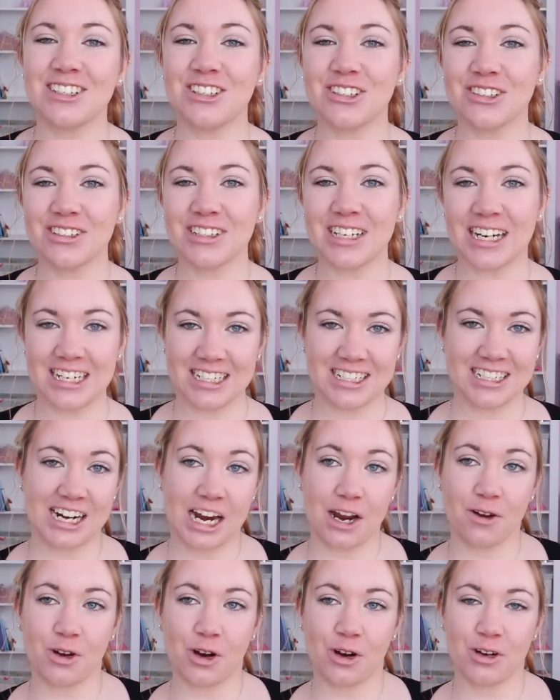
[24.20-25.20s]
Tuesday, and
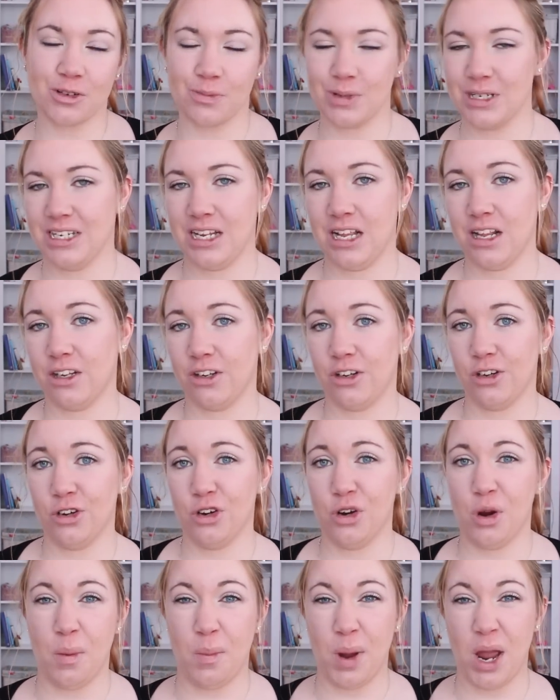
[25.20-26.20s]
today I'm going to be telling
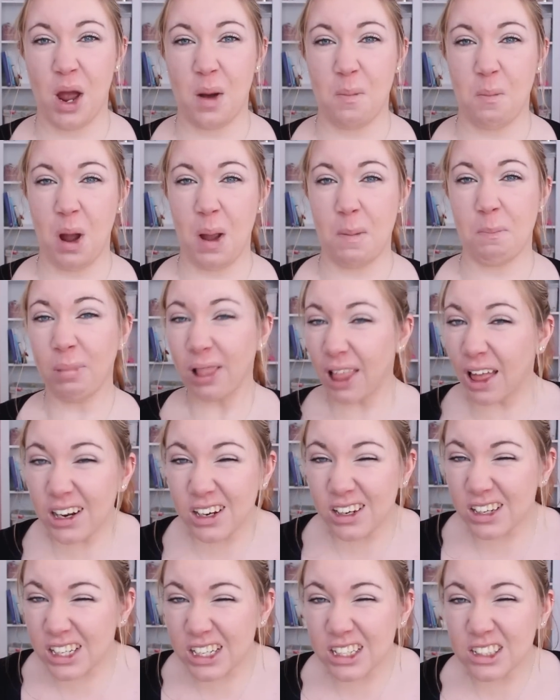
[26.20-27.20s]
you about my
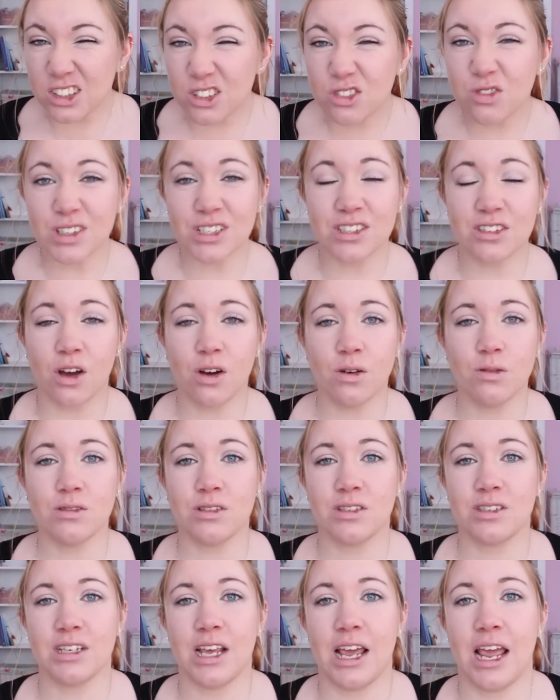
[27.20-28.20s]
blood test
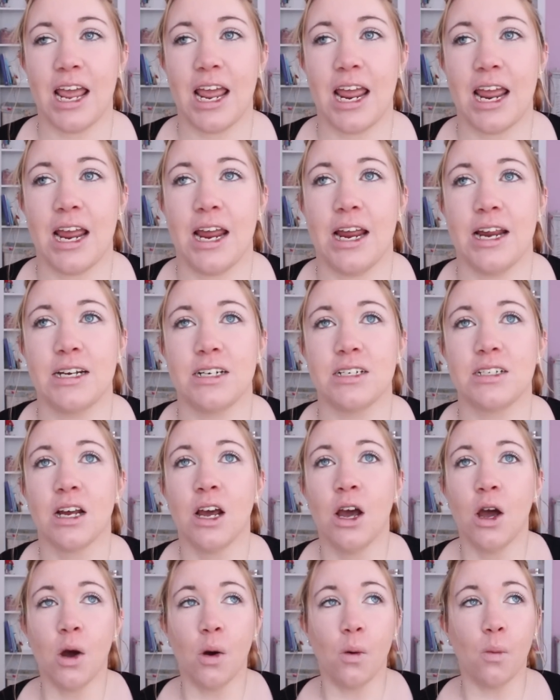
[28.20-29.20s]
results and
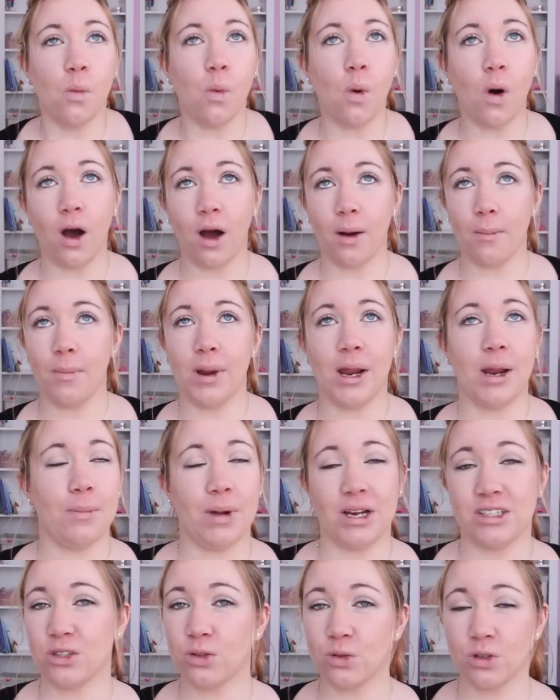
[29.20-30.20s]
what me and
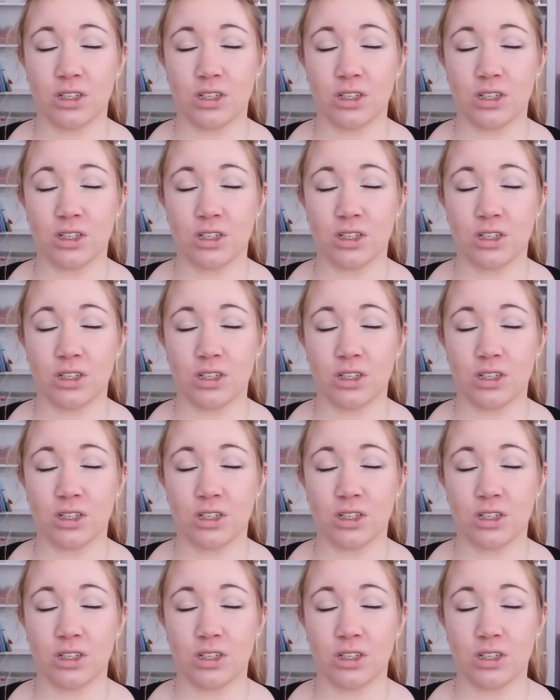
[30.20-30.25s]
my